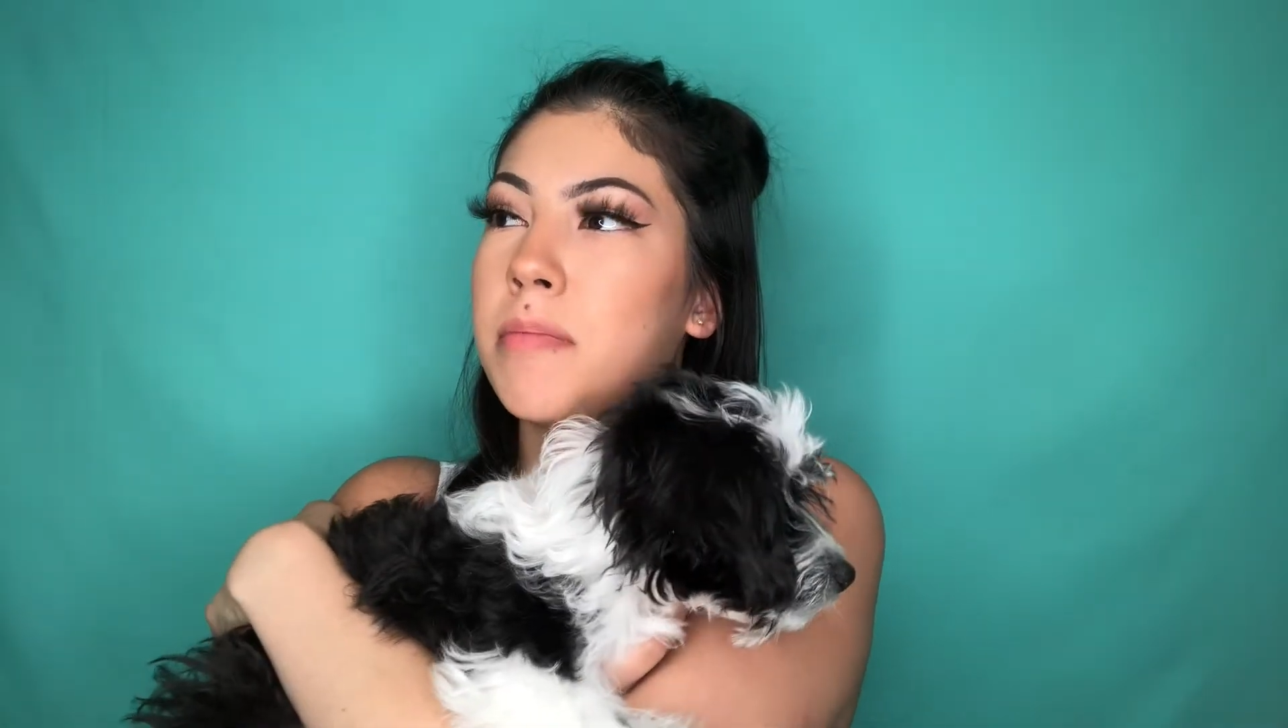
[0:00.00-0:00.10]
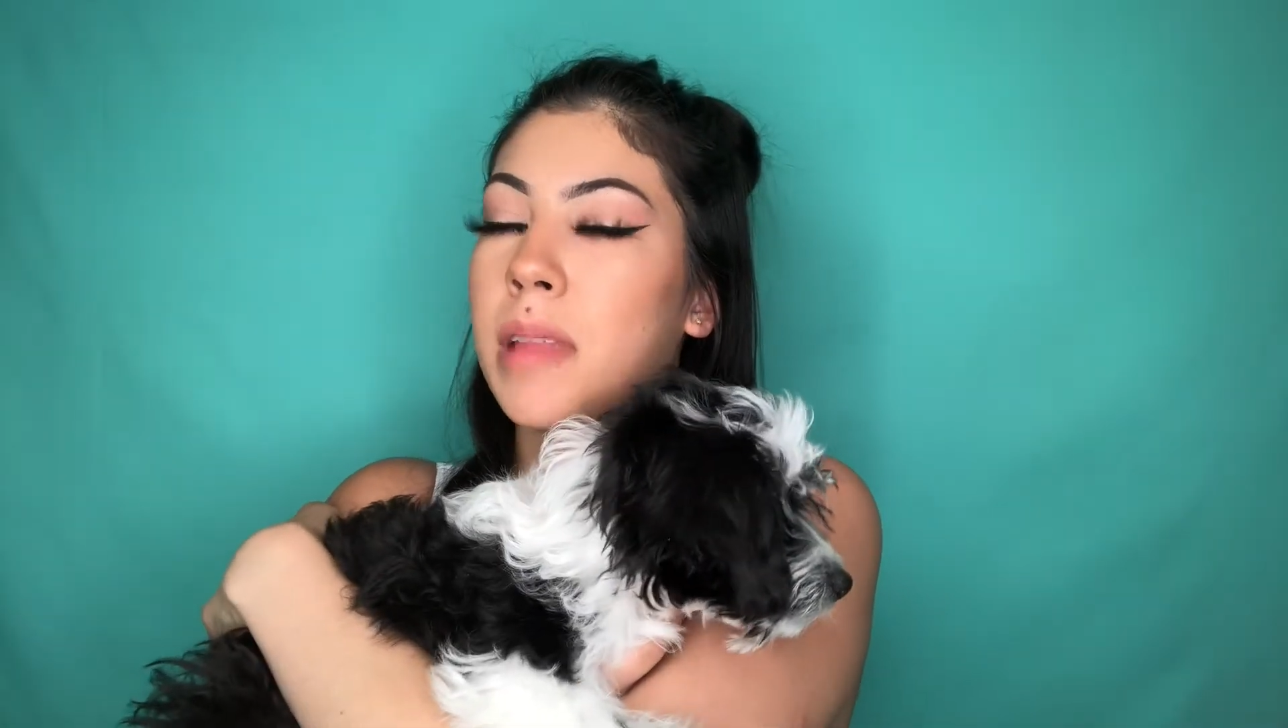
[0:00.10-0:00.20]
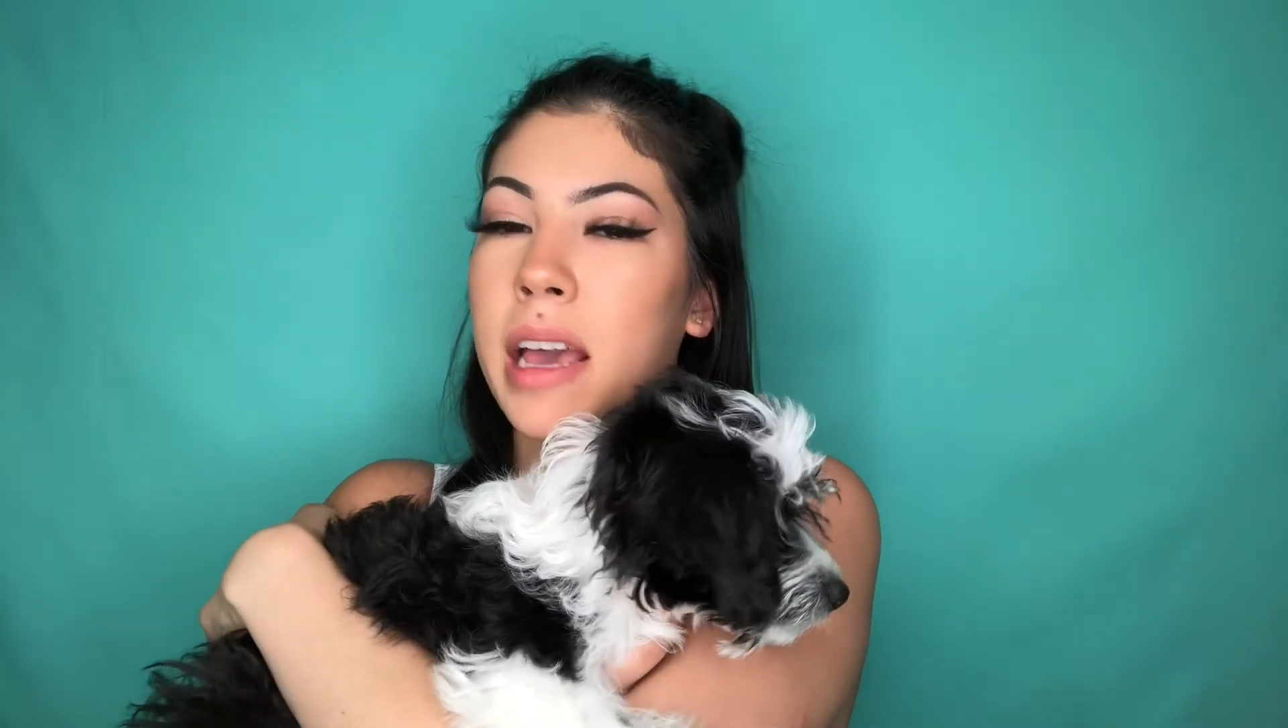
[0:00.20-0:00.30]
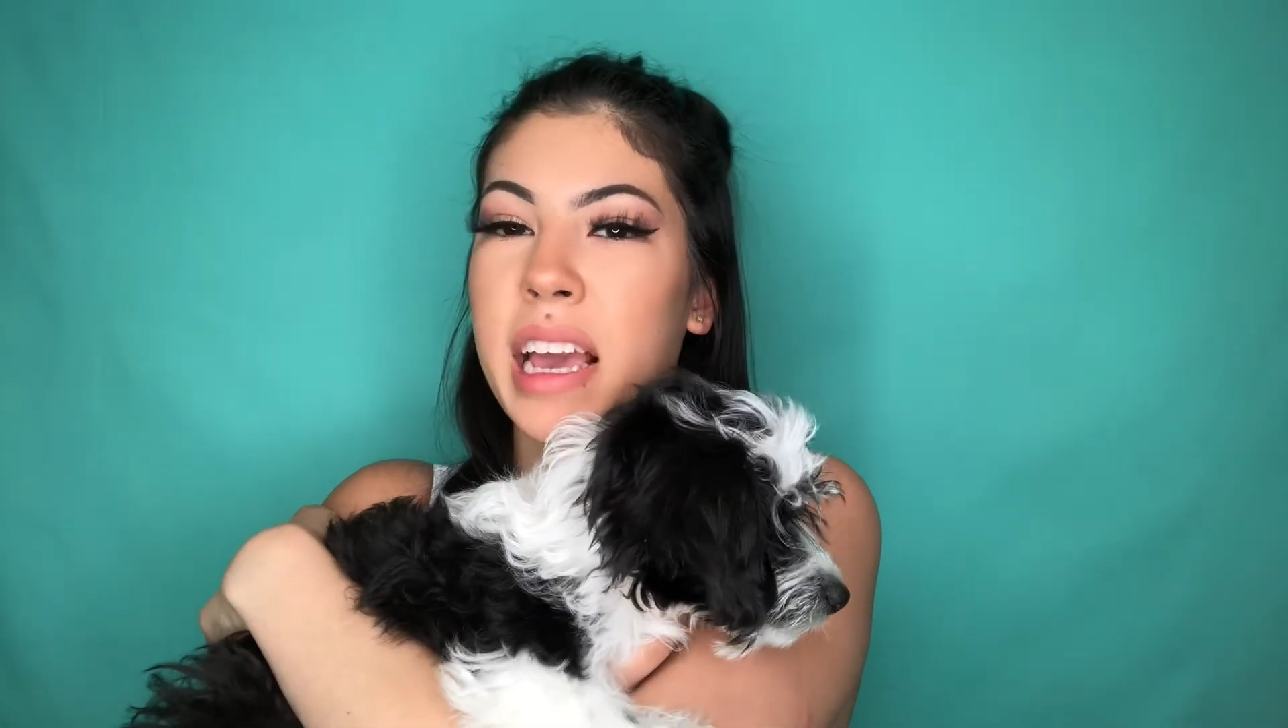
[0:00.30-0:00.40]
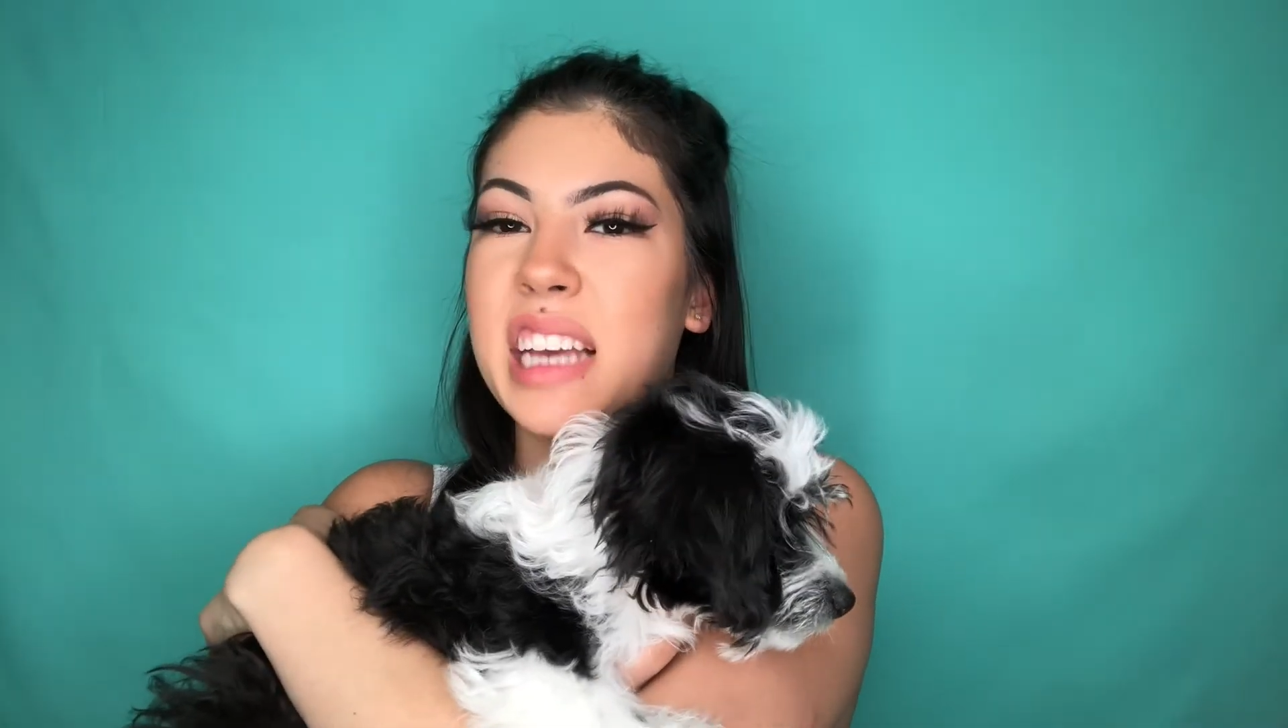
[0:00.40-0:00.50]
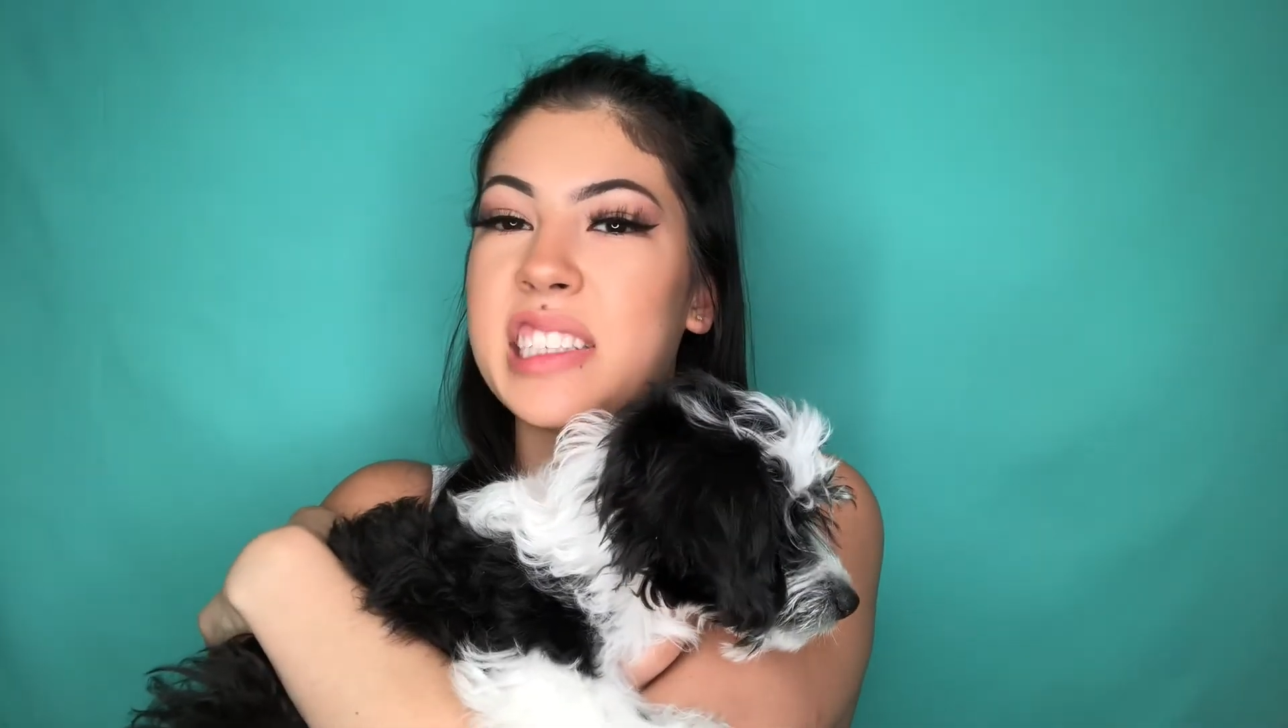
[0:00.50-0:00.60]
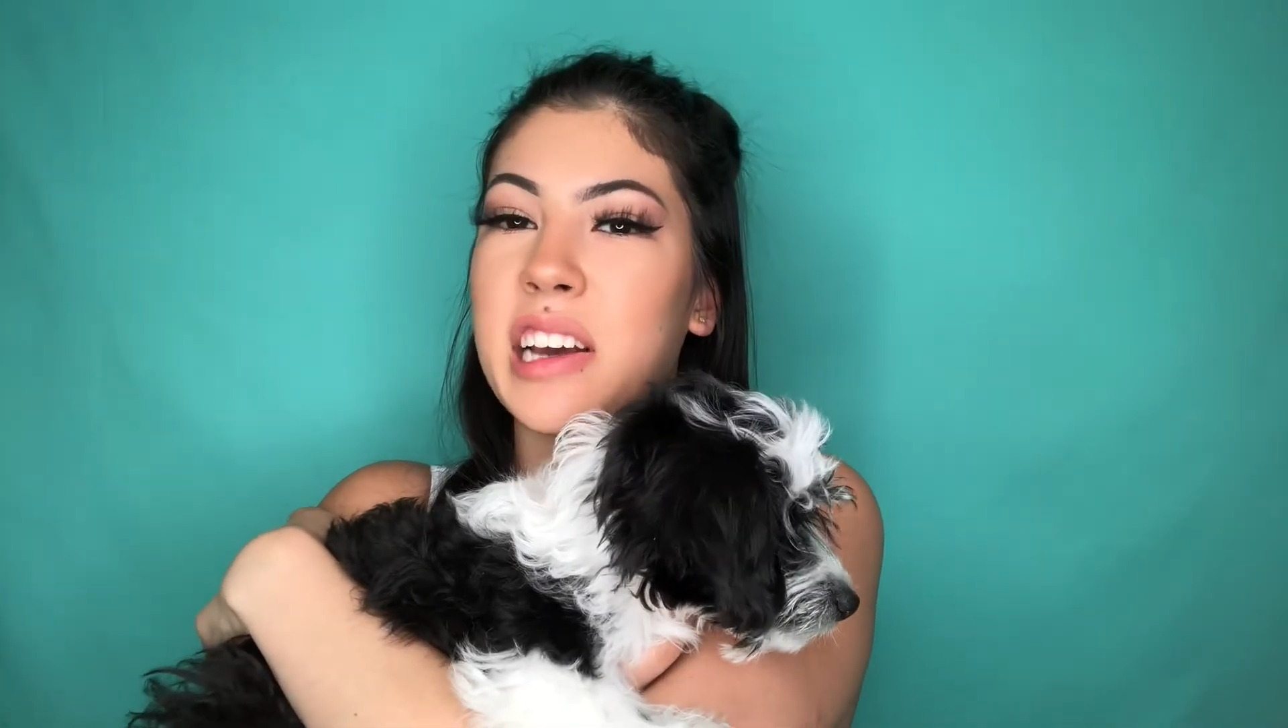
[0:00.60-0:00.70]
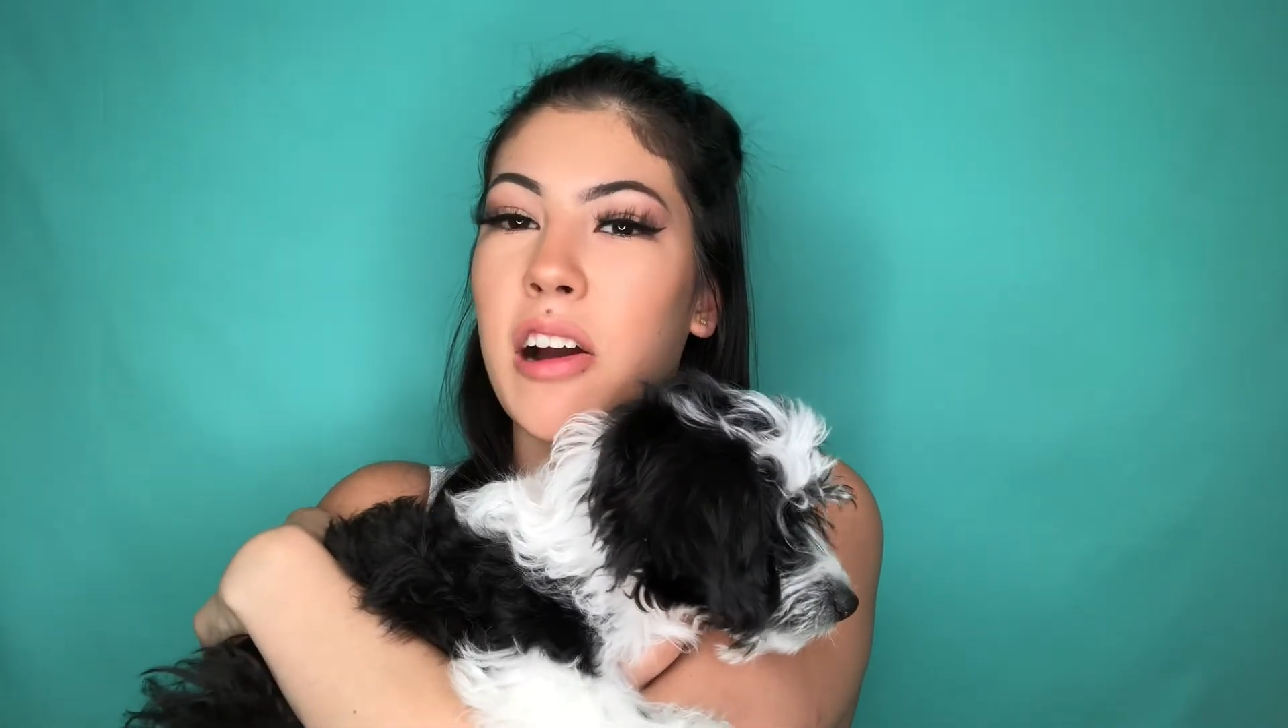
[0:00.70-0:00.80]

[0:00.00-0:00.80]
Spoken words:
like, is it